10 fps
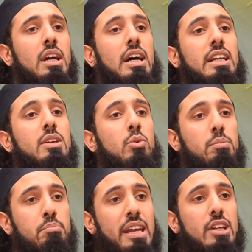and he
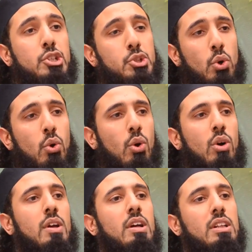would make sure
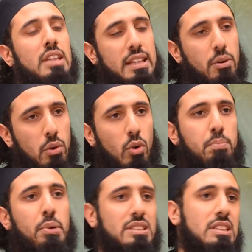that they were all
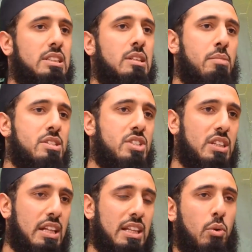present in the masjid,
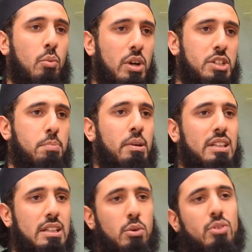that they were worshipping,
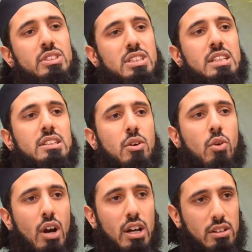that they were reciting the
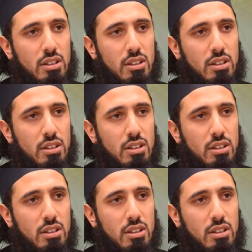Quran.